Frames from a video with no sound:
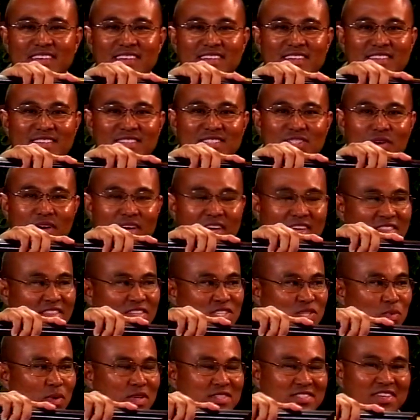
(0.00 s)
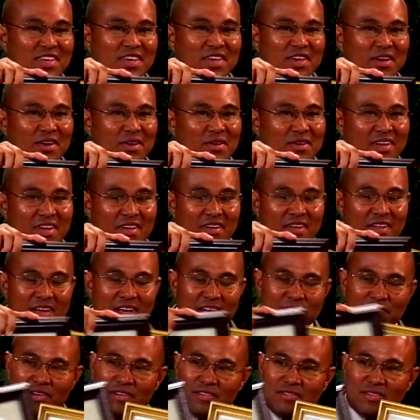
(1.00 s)
So I get this once a year, and
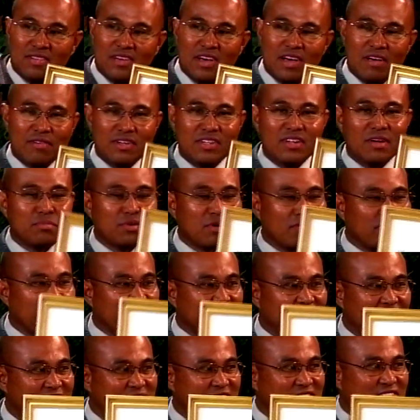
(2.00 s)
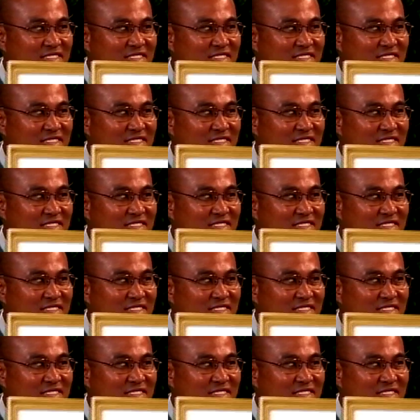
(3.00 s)
I have a number of these,